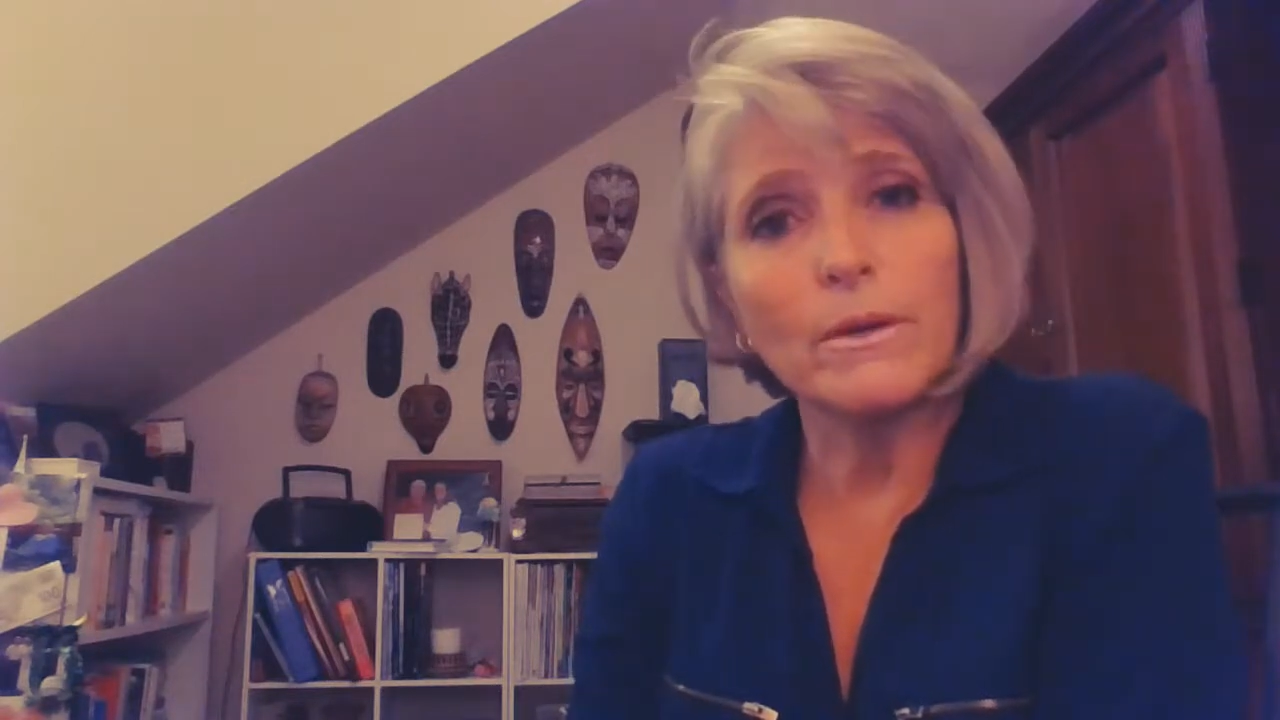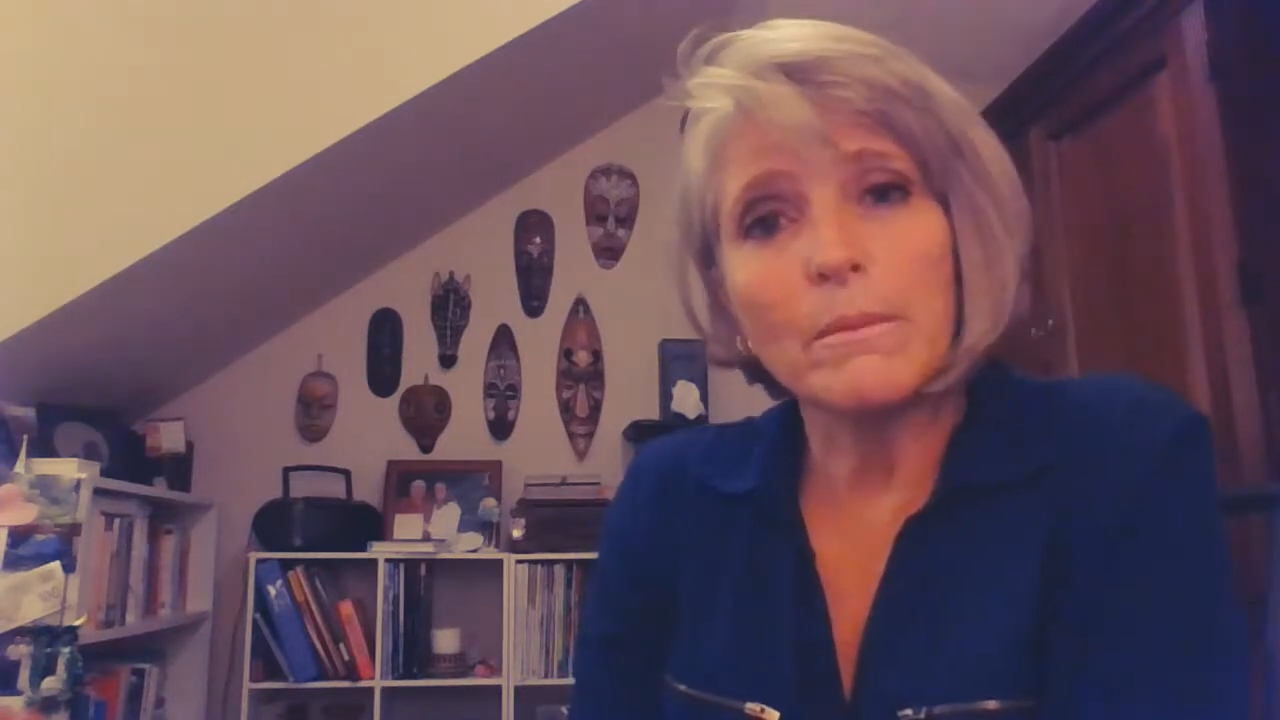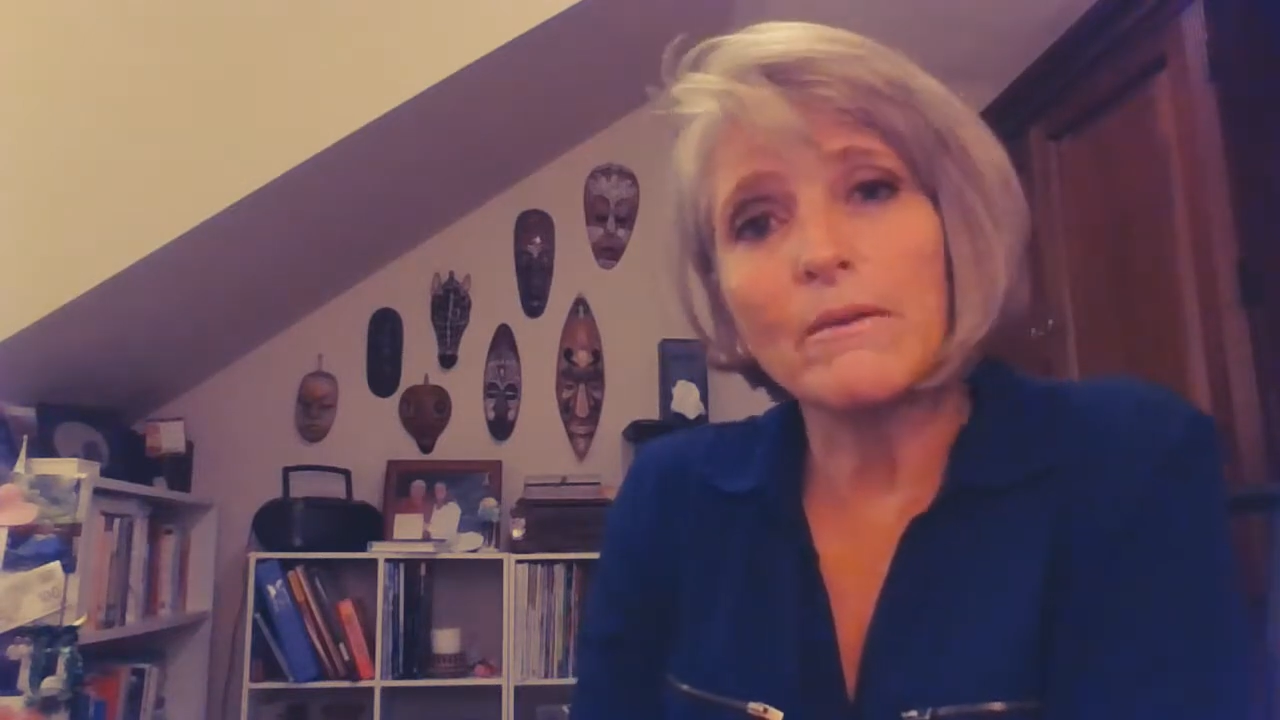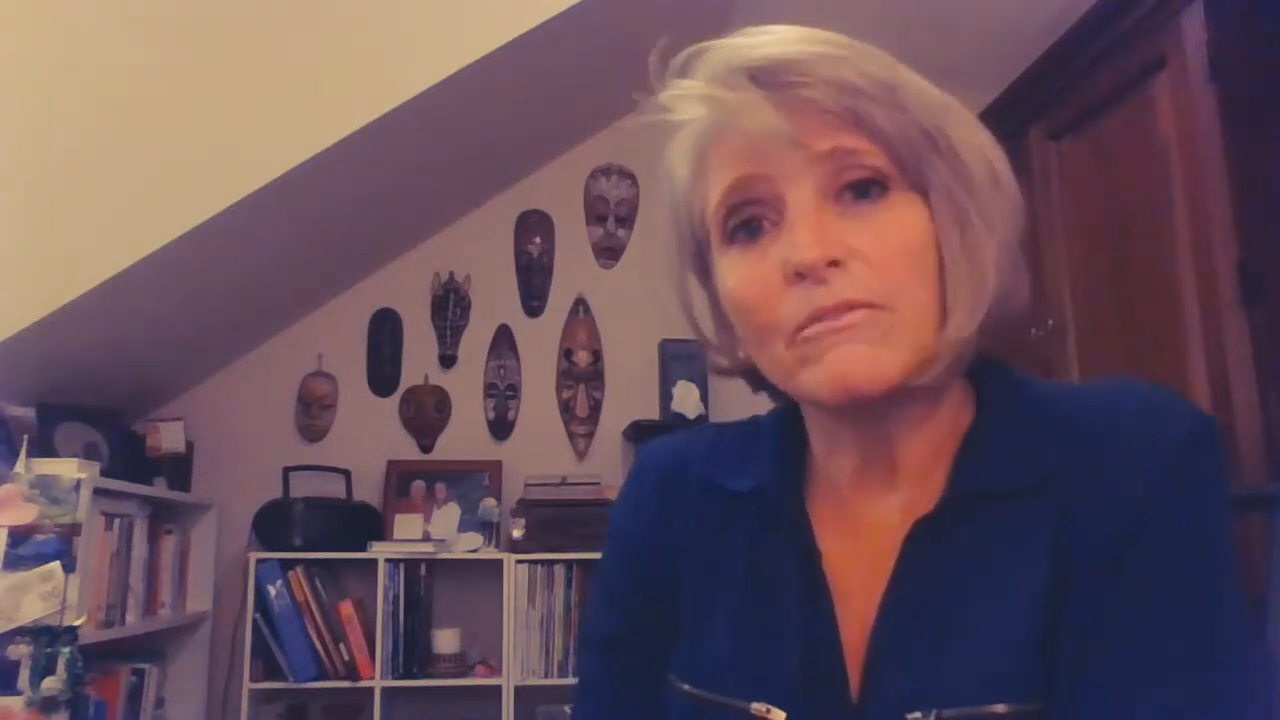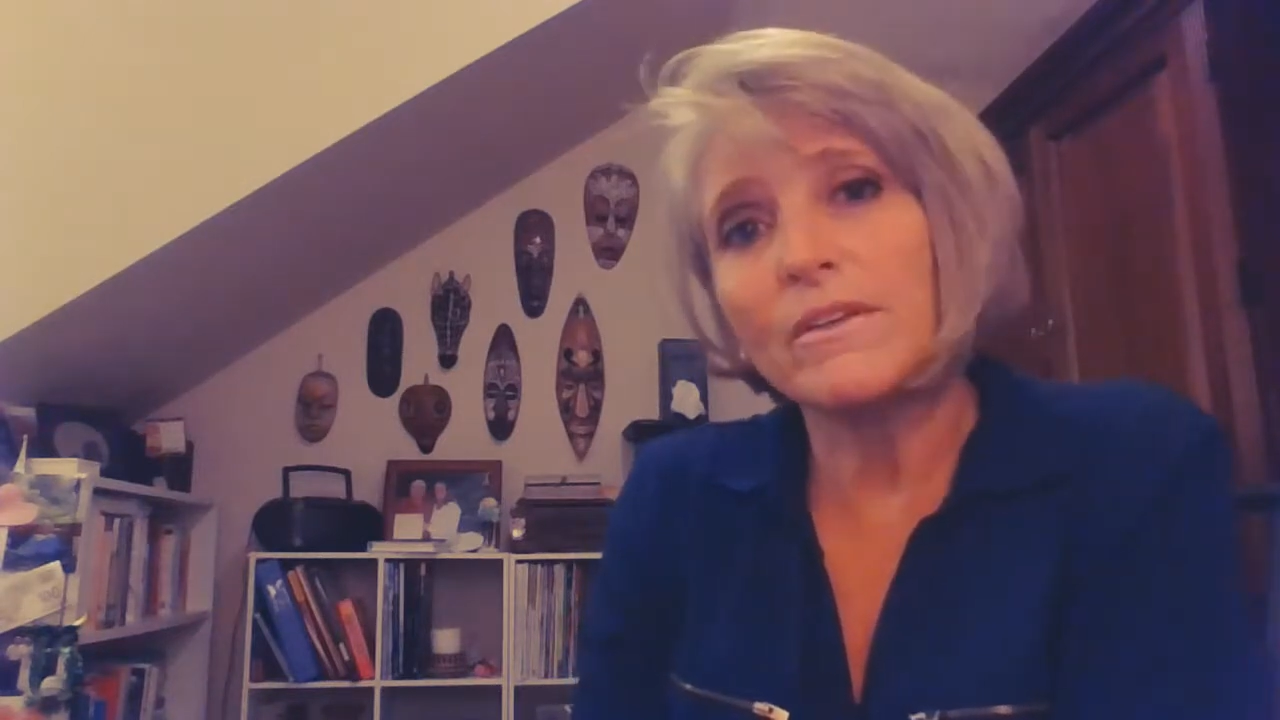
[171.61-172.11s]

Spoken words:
for about